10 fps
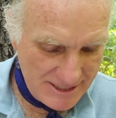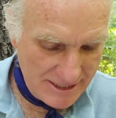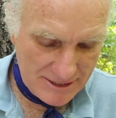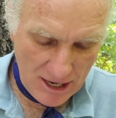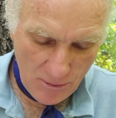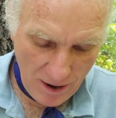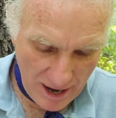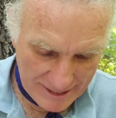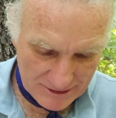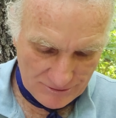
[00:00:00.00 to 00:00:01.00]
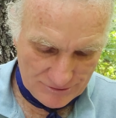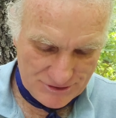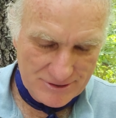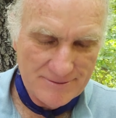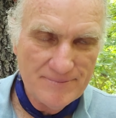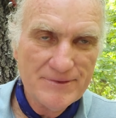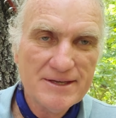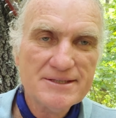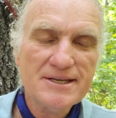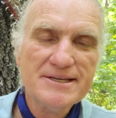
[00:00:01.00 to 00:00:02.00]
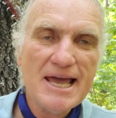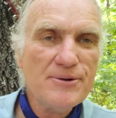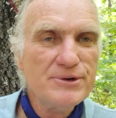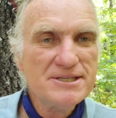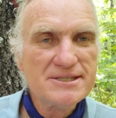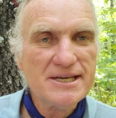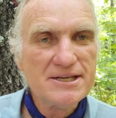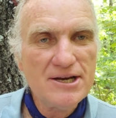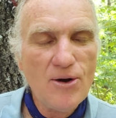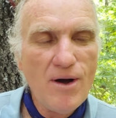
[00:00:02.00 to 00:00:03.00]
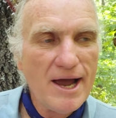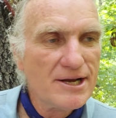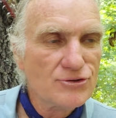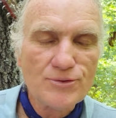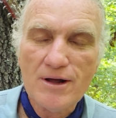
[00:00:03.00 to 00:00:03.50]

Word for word: seek no idols, Today we seek no idols.